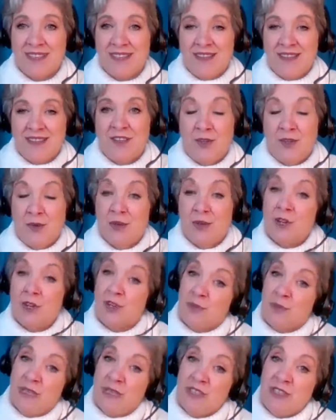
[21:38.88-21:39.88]
you are
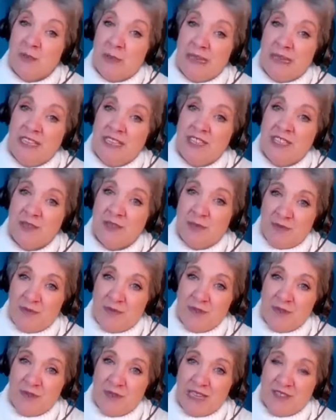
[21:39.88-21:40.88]
going to be depleted
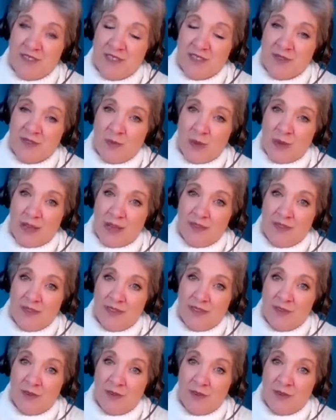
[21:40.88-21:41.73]
before you get to the wealth,